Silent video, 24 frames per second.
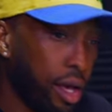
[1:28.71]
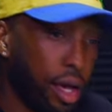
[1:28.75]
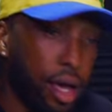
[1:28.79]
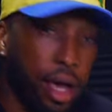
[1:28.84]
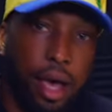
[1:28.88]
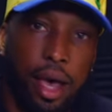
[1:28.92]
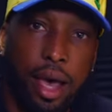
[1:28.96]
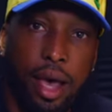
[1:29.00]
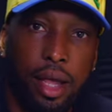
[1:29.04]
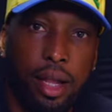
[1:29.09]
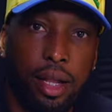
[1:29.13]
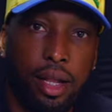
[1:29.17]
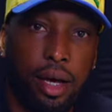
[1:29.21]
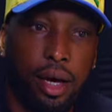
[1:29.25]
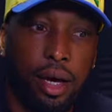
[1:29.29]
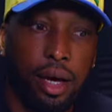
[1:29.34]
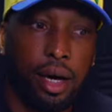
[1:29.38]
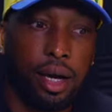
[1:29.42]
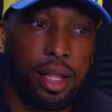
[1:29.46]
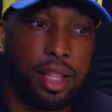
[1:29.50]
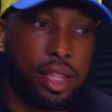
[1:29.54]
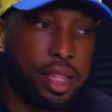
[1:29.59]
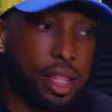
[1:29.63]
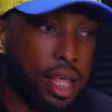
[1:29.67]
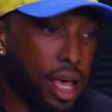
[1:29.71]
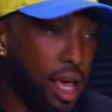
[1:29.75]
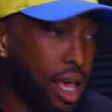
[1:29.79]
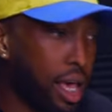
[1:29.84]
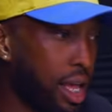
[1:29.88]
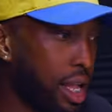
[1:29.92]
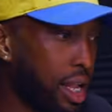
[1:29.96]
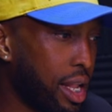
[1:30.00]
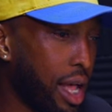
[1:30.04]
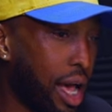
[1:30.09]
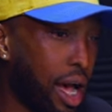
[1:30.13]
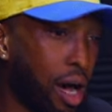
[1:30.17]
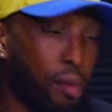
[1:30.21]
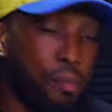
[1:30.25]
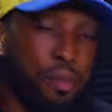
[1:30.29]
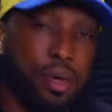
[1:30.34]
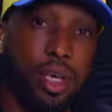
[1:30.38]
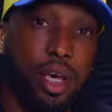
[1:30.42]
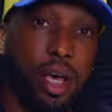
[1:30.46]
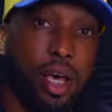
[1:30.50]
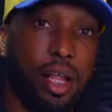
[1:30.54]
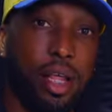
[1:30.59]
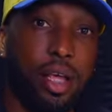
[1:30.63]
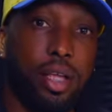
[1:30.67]
And then I'll be
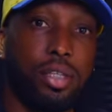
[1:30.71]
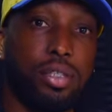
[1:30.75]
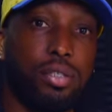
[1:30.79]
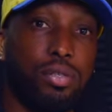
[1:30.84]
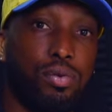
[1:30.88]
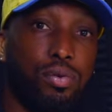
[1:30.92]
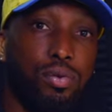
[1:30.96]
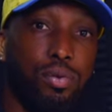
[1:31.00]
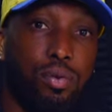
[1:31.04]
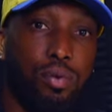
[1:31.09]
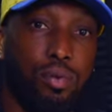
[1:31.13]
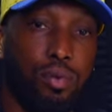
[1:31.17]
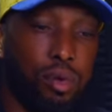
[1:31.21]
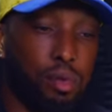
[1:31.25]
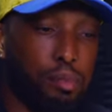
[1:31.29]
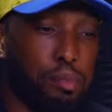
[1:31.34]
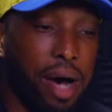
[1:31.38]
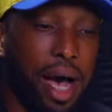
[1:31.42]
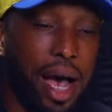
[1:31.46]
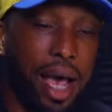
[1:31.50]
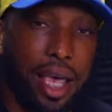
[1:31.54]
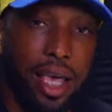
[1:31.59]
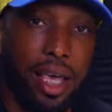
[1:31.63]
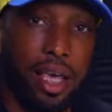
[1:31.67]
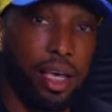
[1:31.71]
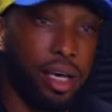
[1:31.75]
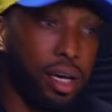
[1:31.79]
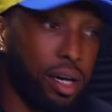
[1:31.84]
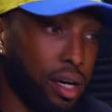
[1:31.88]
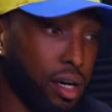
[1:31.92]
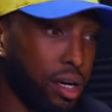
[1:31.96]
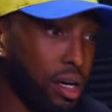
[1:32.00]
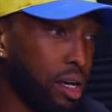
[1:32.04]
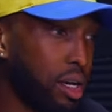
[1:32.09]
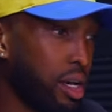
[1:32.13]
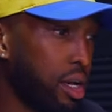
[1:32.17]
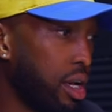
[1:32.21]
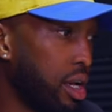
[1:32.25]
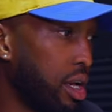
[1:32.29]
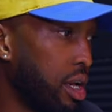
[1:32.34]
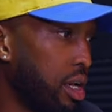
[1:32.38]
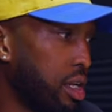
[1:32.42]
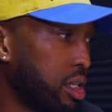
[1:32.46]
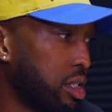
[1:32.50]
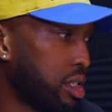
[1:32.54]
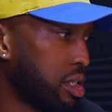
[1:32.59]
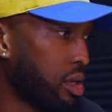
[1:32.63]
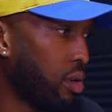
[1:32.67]
headed to the Bahia
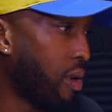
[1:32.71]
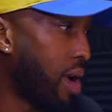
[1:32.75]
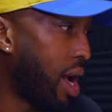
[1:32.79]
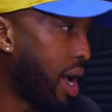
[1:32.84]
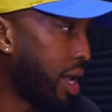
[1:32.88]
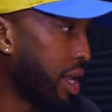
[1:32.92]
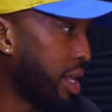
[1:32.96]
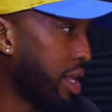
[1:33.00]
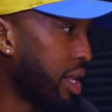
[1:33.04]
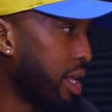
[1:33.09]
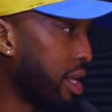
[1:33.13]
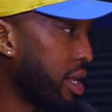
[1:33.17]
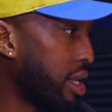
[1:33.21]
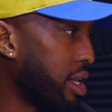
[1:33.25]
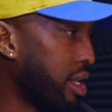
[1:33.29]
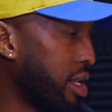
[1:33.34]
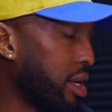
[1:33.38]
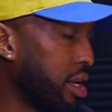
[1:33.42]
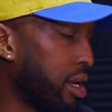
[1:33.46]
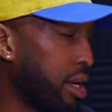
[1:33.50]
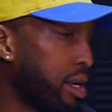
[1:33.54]
so I can